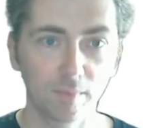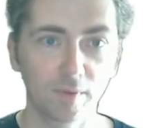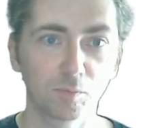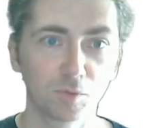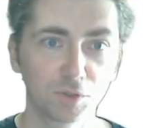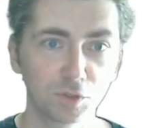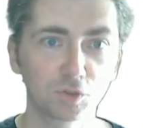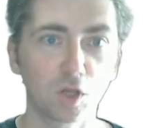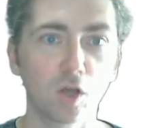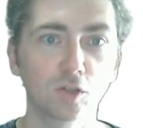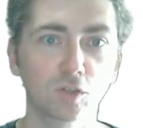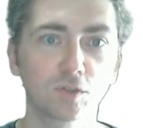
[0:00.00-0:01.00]
Reduce
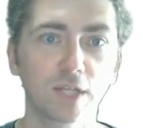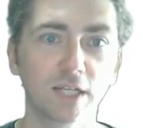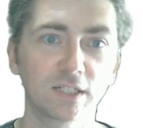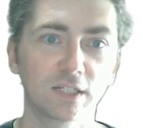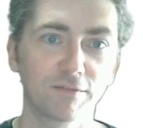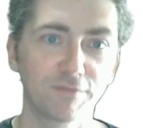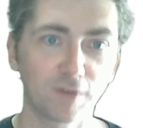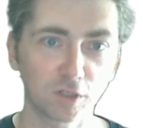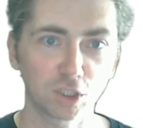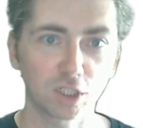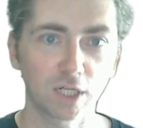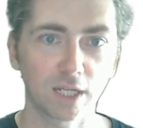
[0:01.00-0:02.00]
also takes in a
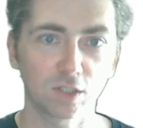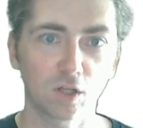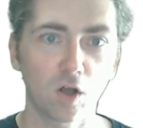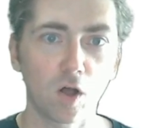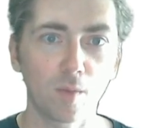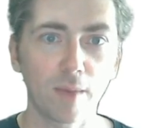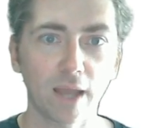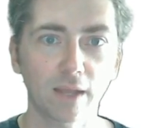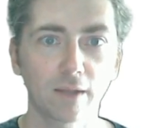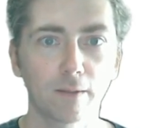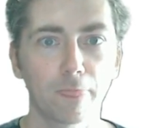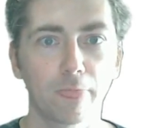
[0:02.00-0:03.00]
function as a callback,
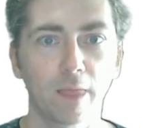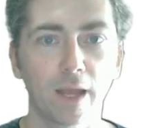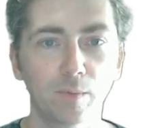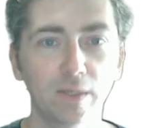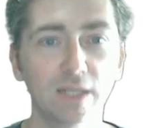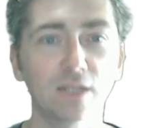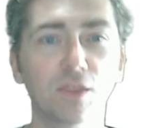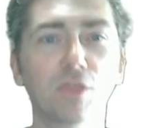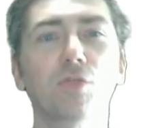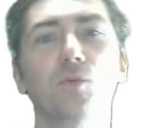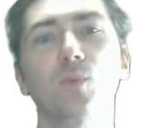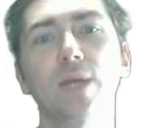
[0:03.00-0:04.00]
and we need
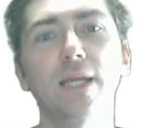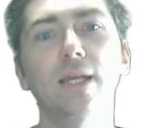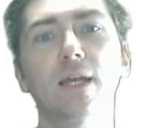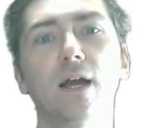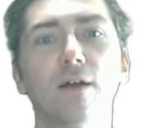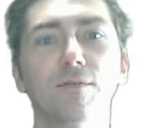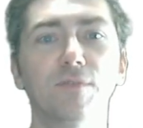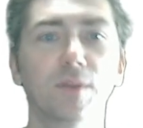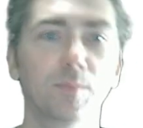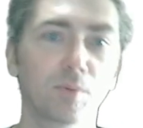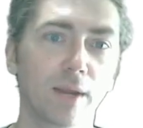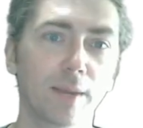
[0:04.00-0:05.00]
3 of the
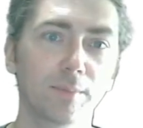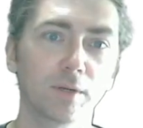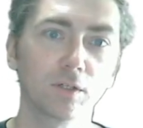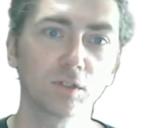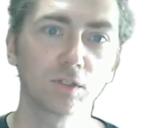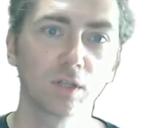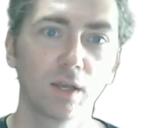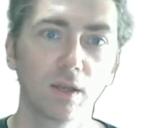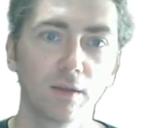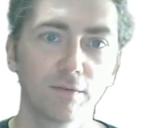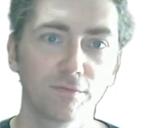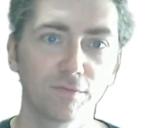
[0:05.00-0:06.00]
parameters
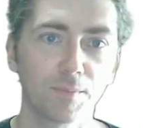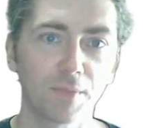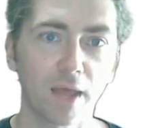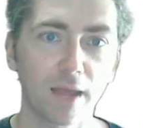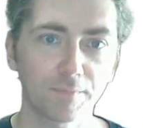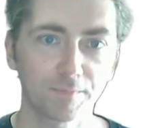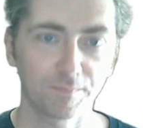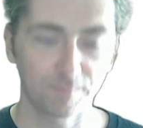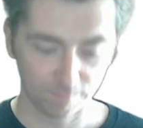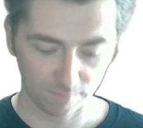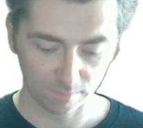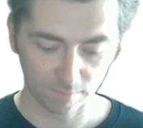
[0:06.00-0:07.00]
from that
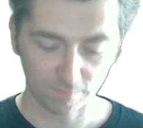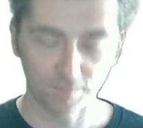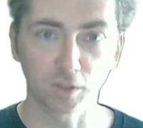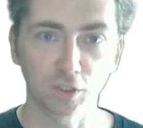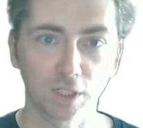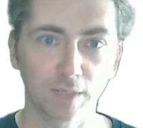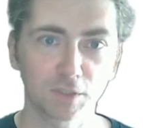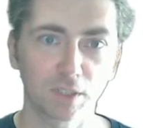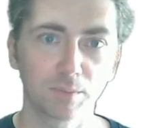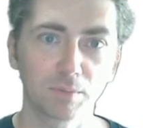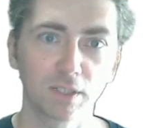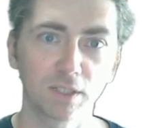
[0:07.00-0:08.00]
function. I'm just
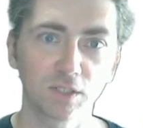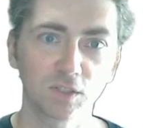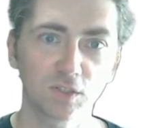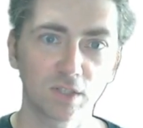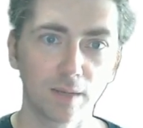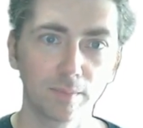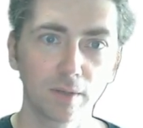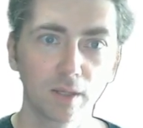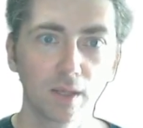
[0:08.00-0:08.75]
going to put in the stub.